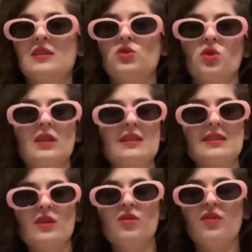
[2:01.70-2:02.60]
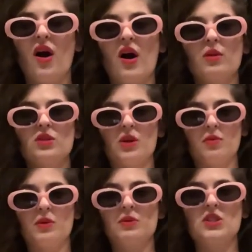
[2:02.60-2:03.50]
enjoy this little vlog, which I'm
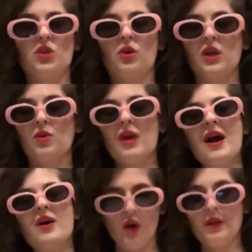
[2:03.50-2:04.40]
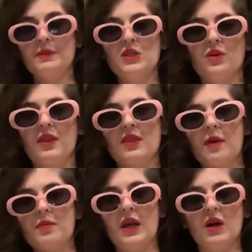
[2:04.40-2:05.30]
going to be showing you now. Well, let me do a
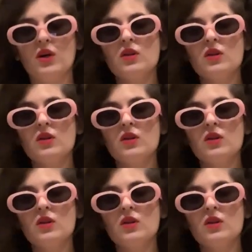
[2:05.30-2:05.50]
thumbnail.